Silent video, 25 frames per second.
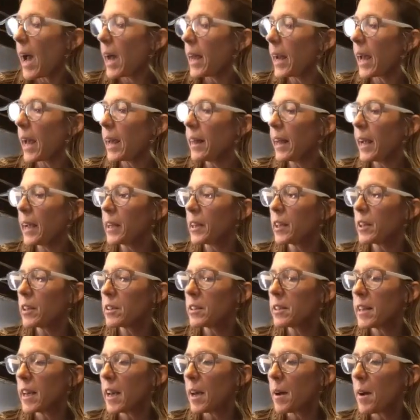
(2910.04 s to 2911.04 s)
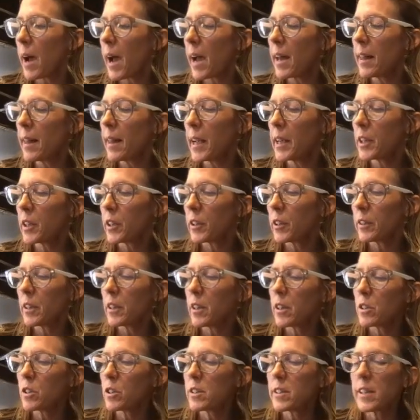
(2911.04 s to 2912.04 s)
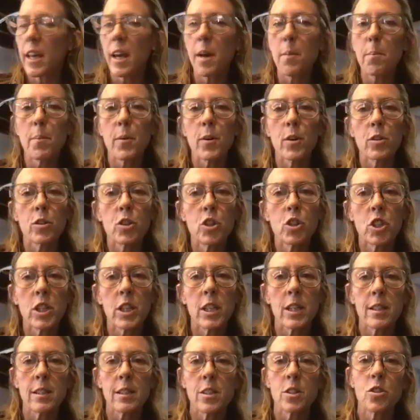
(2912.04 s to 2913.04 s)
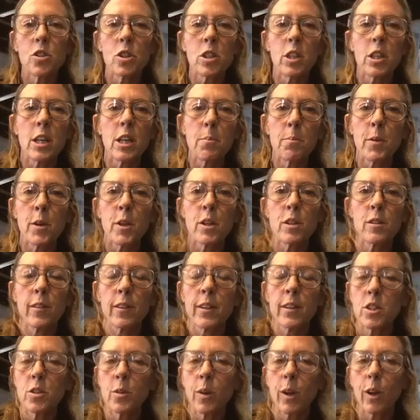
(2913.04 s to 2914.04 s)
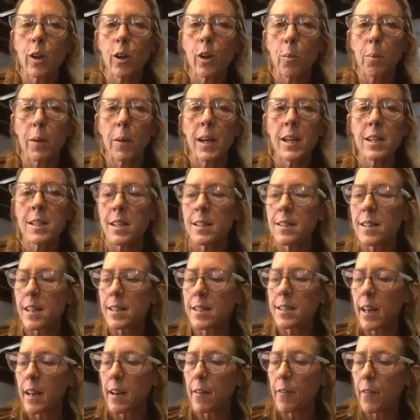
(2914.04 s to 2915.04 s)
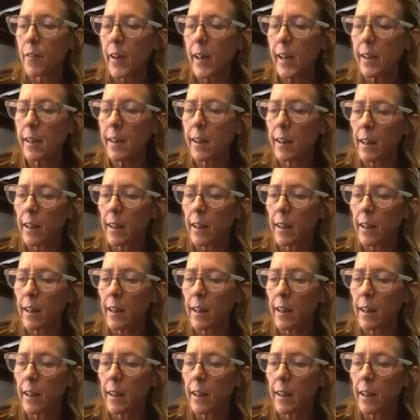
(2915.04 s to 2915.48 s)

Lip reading: And I like your little sample sheets. You should keep those for each one of your paintings. That's kind of fun.